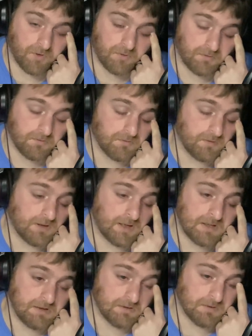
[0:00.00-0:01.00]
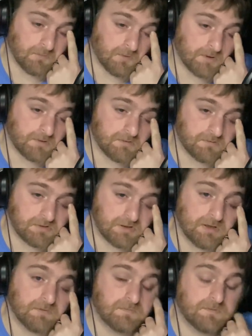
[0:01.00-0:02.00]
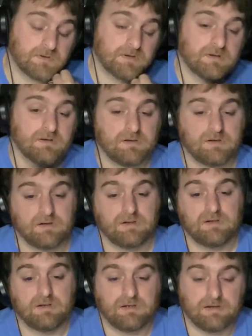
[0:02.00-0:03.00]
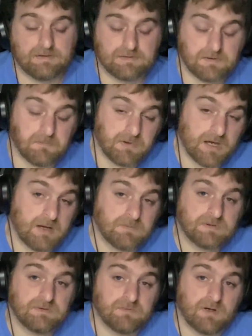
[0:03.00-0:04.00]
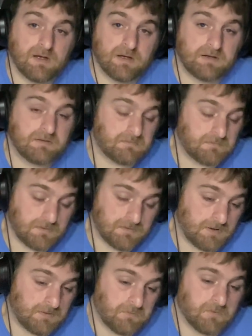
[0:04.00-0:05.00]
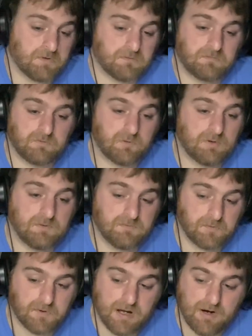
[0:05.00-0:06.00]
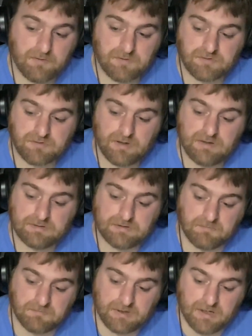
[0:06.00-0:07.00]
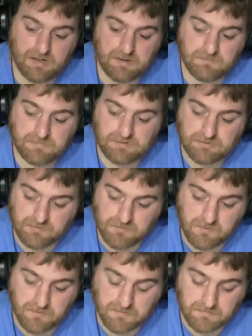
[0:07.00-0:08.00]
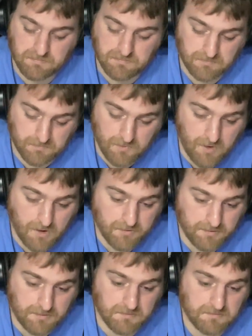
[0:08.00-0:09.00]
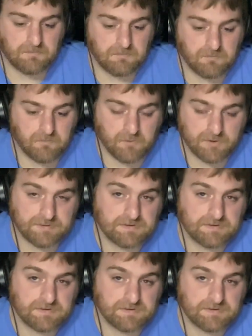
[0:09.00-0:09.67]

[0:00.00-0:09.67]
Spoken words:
through the night, and then work your shift. And sometimes even I'd work 24 hours straight sometimes, or longer. Once